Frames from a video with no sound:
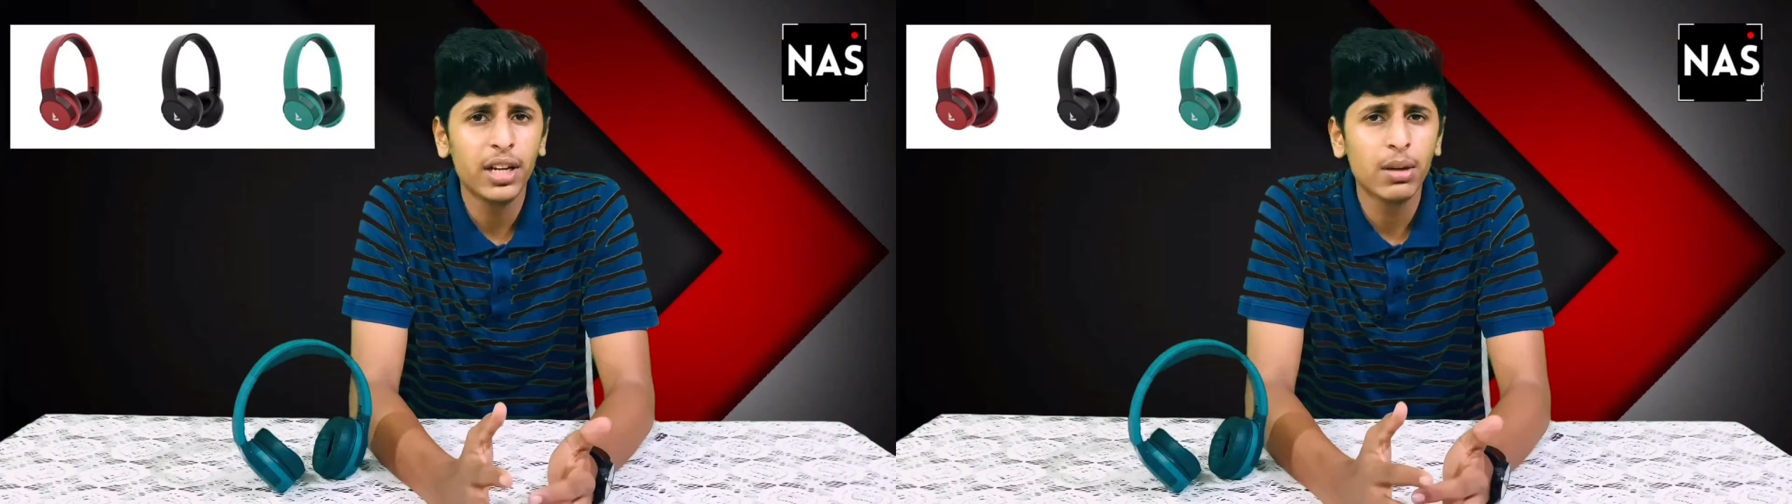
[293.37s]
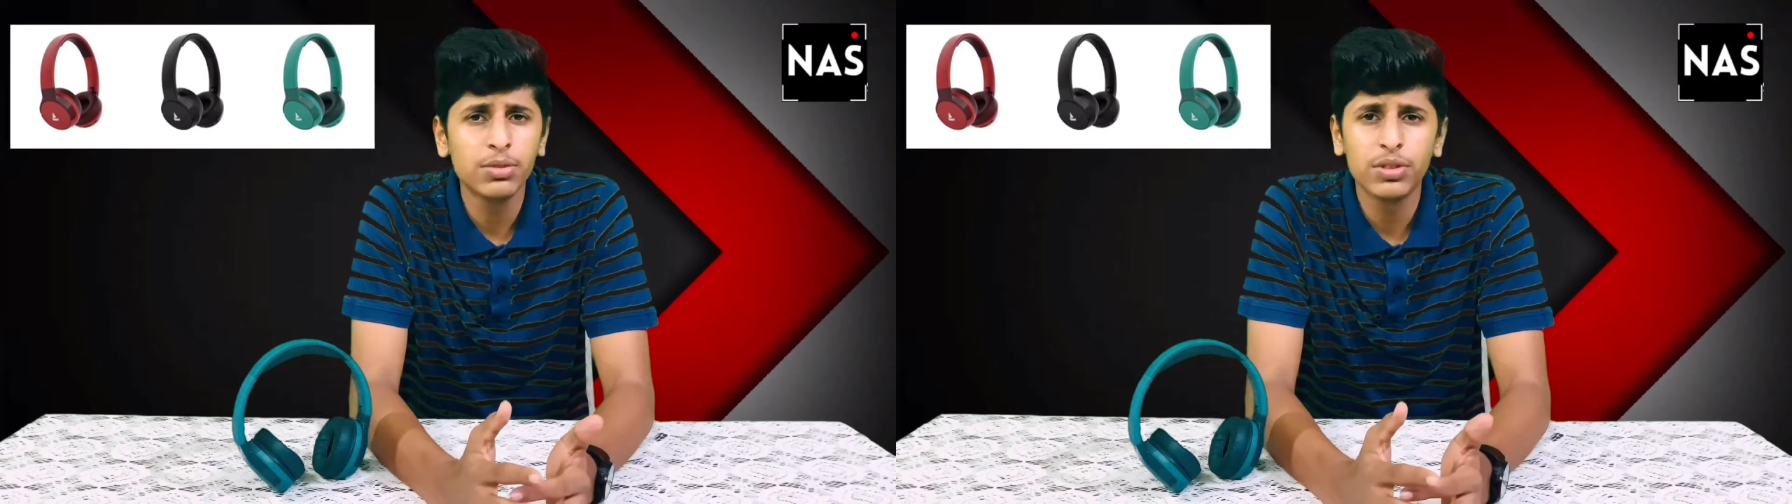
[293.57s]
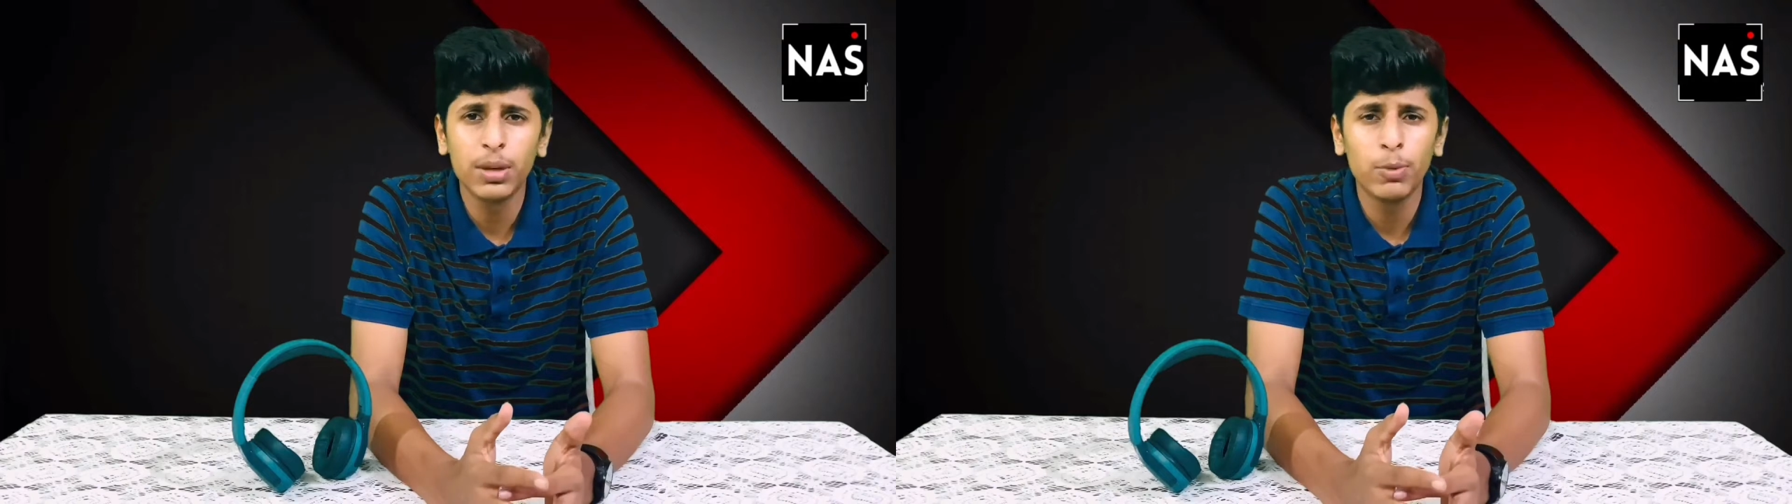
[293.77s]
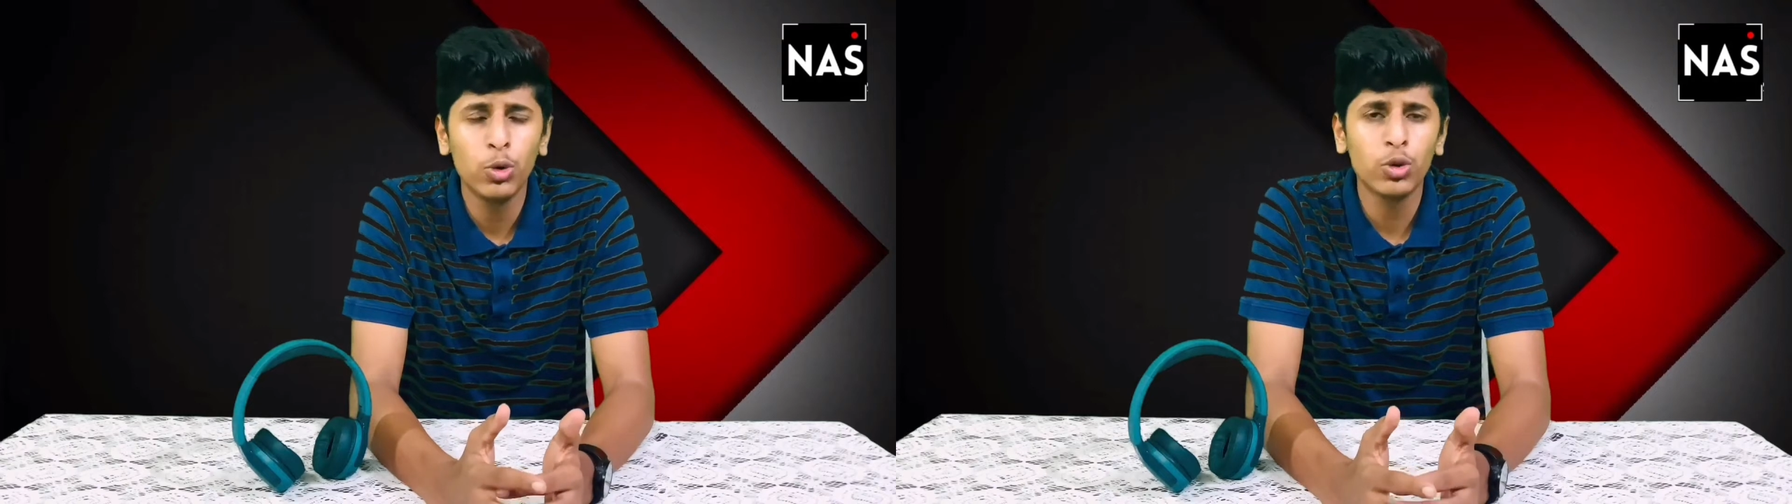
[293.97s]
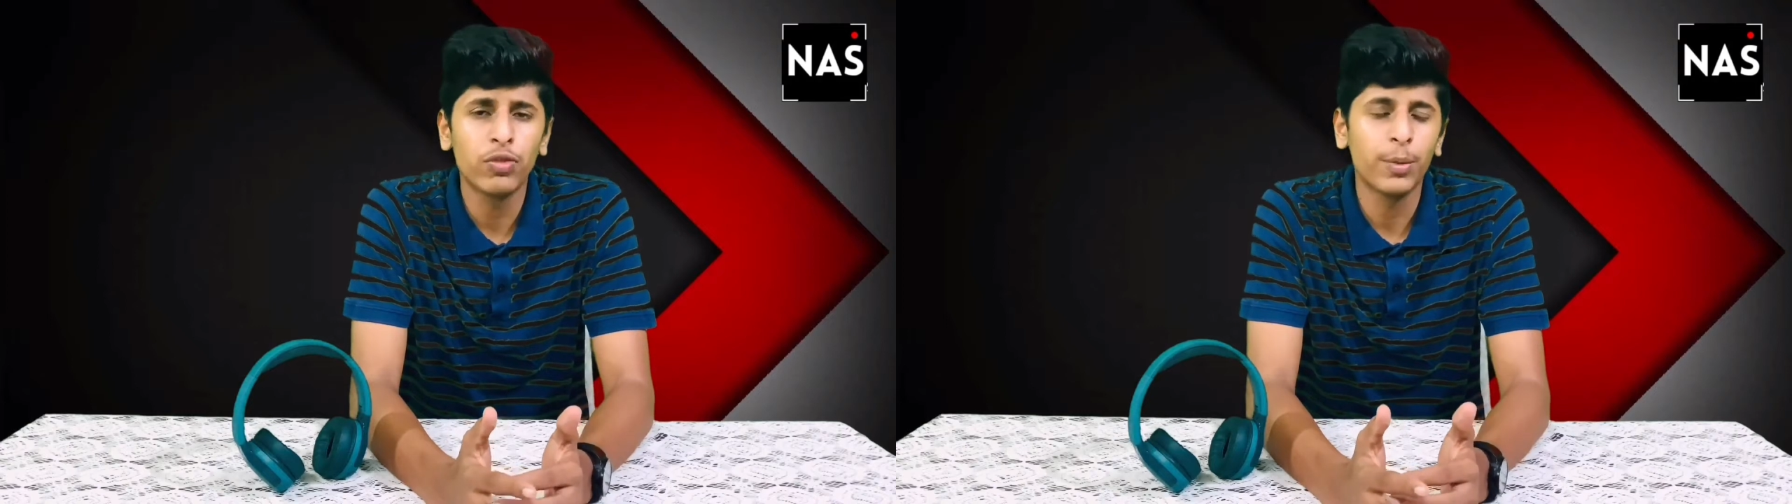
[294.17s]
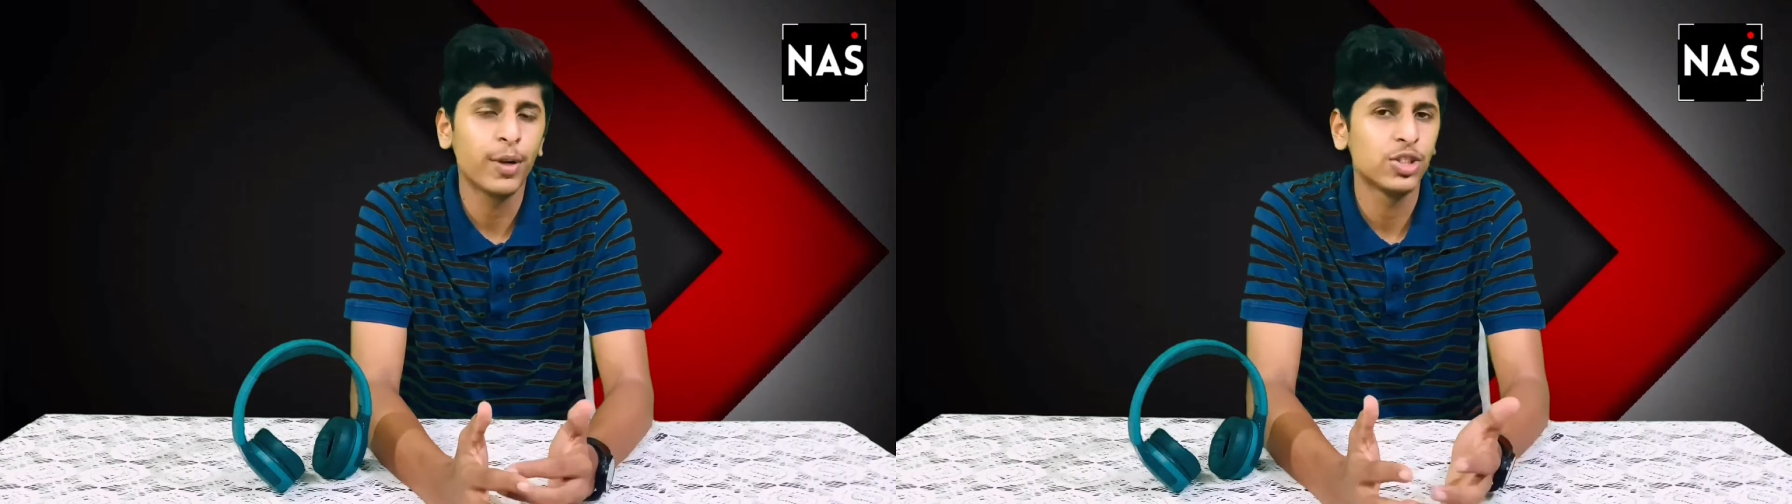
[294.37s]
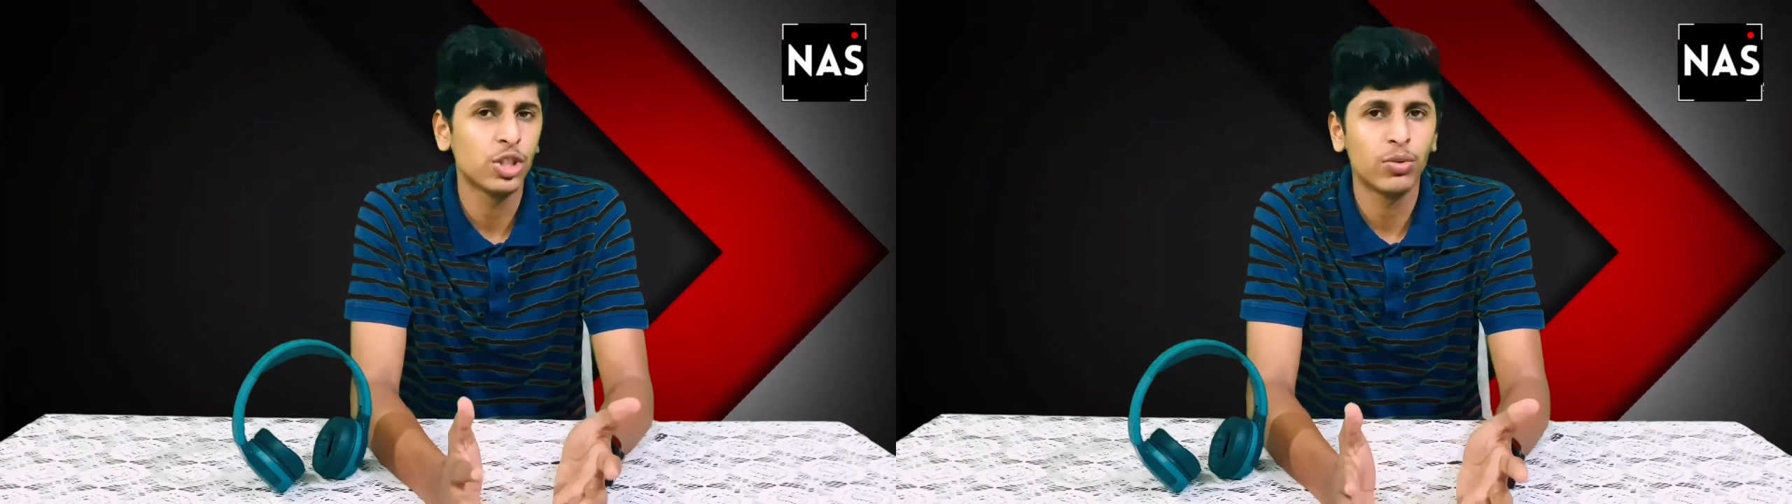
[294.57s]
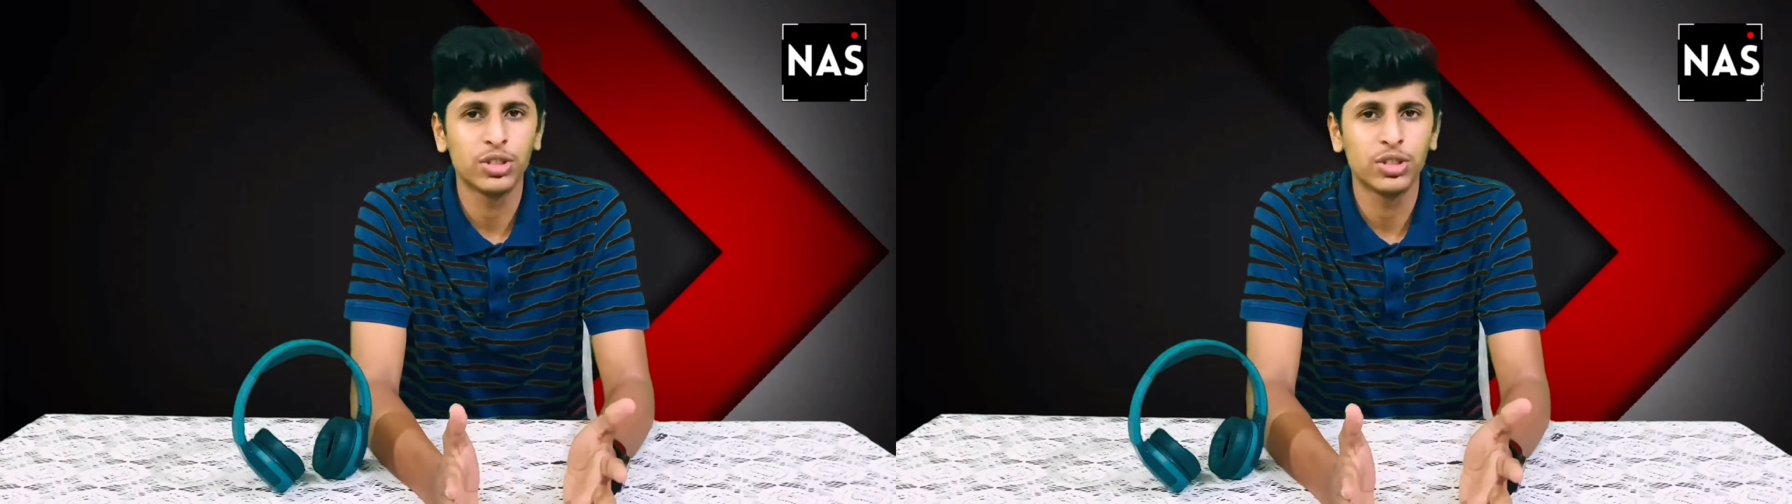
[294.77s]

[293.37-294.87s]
it comes with a Bluetooth 5.0